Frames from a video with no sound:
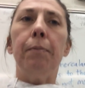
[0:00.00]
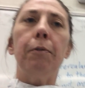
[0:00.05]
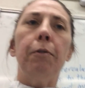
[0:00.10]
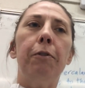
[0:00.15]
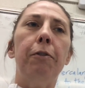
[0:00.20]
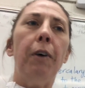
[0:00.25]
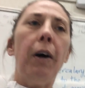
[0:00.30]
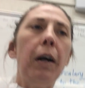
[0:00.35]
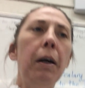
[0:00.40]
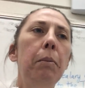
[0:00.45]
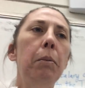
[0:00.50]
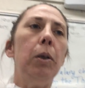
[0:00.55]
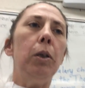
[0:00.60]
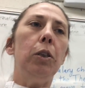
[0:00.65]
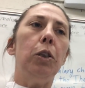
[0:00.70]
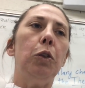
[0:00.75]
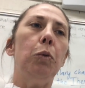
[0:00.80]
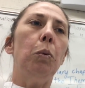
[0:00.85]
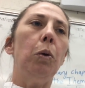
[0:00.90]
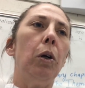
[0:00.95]

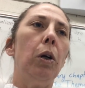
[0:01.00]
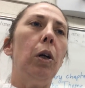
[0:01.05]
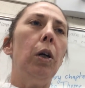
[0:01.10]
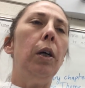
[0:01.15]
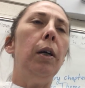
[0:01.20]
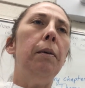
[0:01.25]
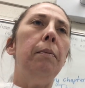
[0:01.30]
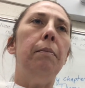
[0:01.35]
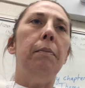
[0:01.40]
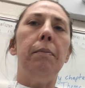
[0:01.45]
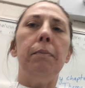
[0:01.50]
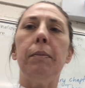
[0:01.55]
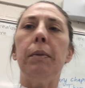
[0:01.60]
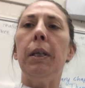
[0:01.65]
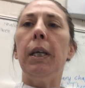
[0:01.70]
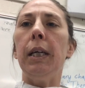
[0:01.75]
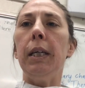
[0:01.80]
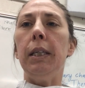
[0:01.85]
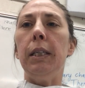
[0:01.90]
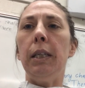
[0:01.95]
farmers were
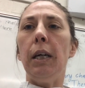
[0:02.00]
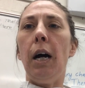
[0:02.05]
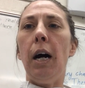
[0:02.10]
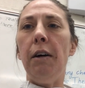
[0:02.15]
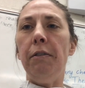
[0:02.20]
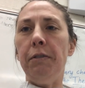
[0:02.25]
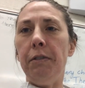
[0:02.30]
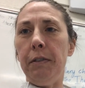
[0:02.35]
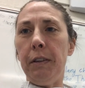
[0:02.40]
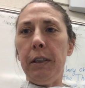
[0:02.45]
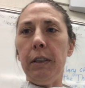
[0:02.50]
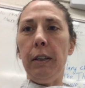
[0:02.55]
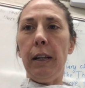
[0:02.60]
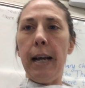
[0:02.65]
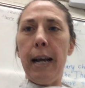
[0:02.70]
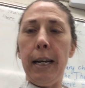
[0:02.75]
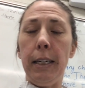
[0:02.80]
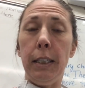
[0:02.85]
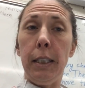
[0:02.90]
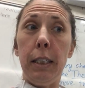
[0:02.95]
kicked off of their
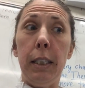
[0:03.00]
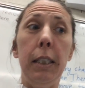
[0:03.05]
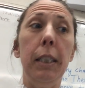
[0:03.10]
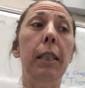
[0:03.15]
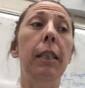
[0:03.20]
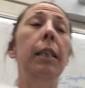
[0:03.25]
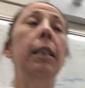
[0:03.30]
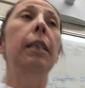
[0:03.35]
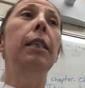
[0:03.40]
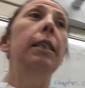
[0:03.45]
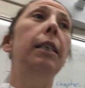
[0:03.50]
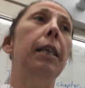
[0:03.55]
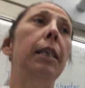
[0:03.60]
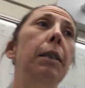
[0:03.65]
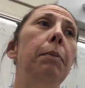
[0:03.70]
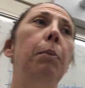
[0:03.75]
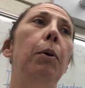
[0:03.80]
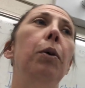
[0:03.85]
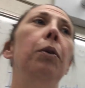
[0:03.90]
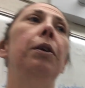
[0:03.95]
land. In the
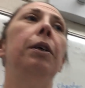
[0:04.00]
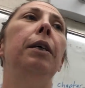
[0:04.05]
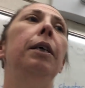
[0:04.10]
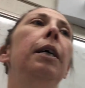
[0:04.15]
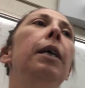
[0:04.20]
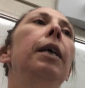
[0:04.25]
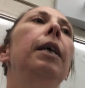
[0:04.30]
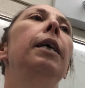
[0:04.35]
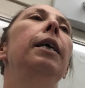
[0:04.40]
Dust Bowl, the